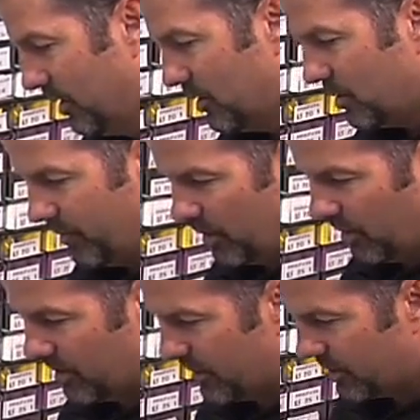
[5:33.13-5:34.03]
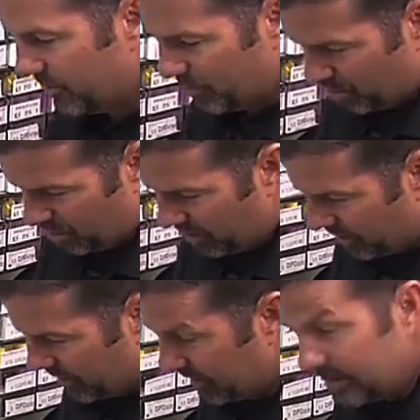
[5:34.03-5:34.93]
So if we notice this
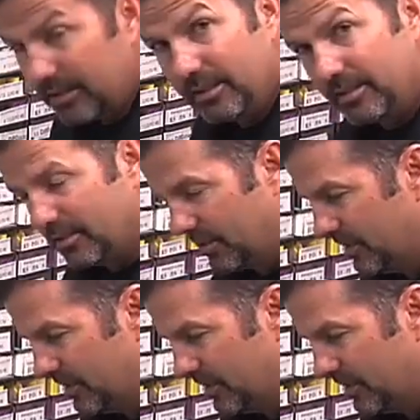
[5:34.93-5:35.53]
ball that Lin- this is